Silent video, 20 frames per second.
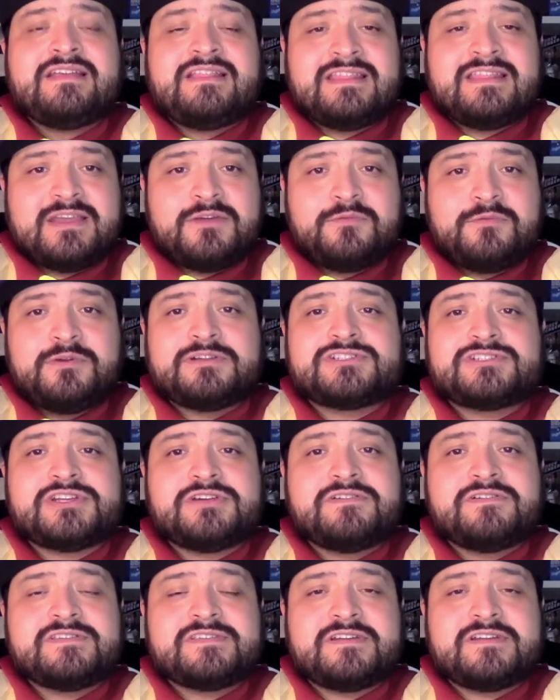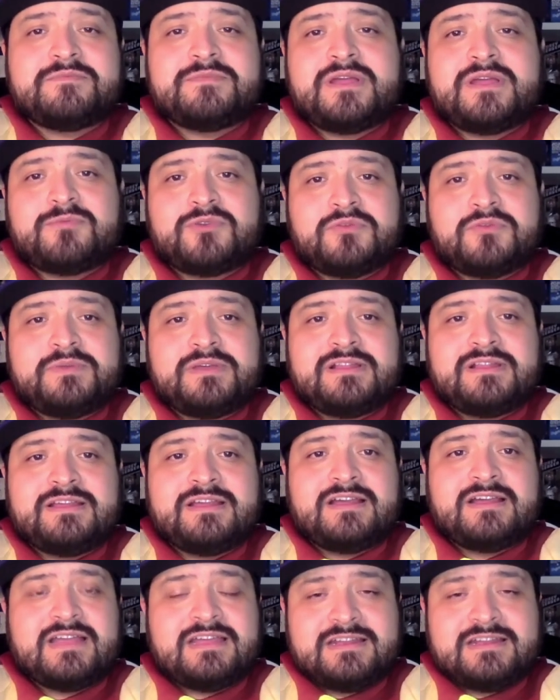They will show us their
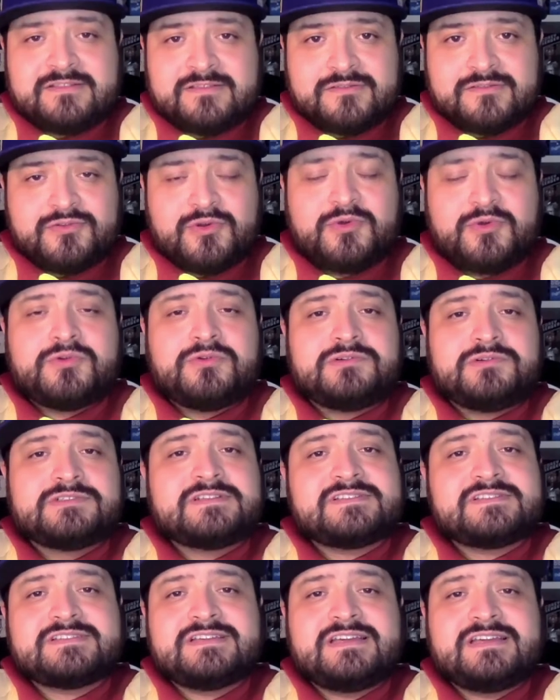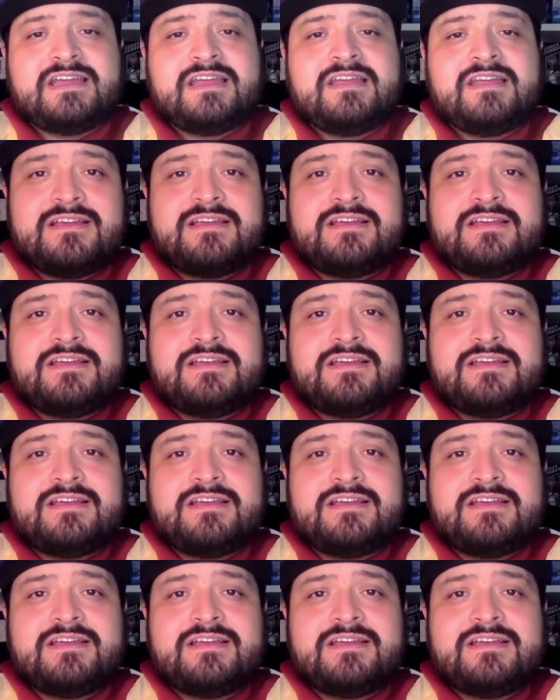memorabilia, and it's so cool to see.